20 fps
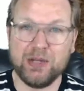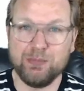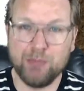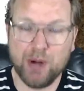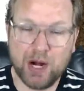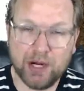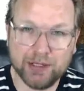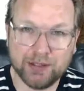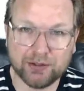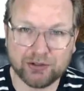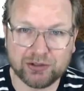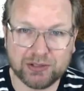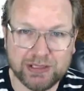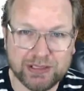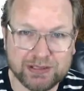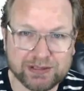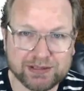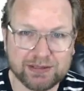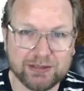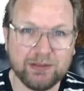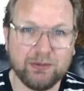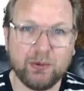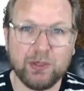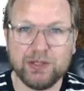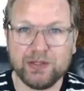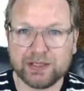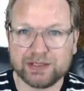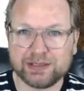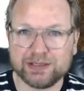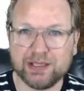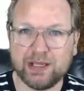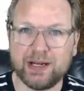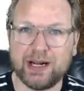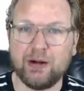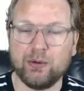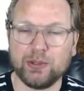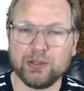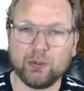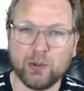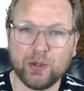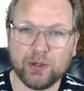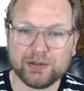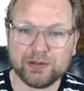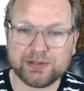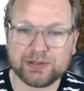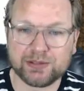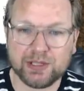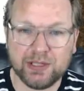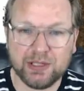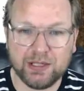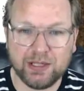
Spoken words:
buyer's list. Well, that's not how it works.